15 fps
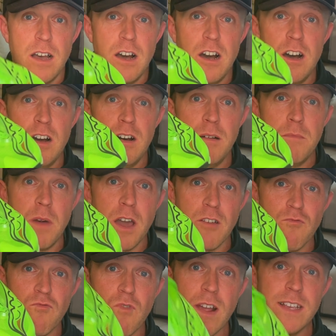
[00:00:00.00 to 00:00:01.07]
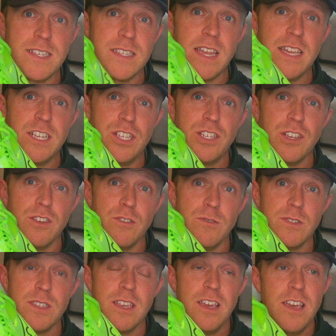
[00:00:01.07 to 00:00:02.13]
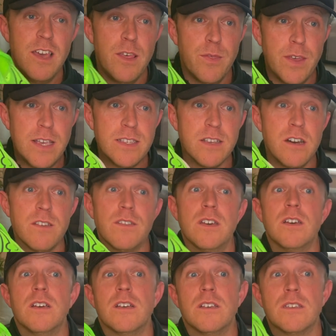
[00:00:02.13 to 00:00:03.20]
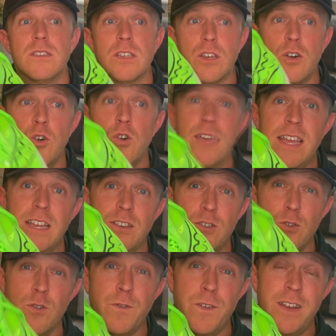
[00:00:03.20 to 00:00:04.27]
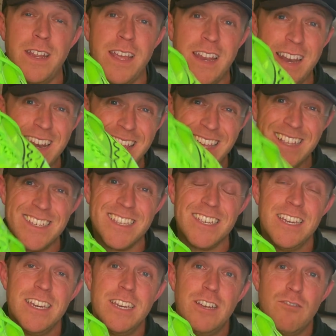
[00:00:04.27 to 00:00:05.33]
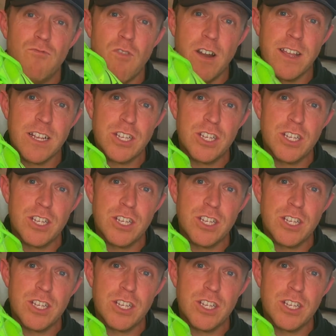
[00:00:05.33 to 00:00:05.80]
are my race day shoes. These are the Saucony Endorphin Elite running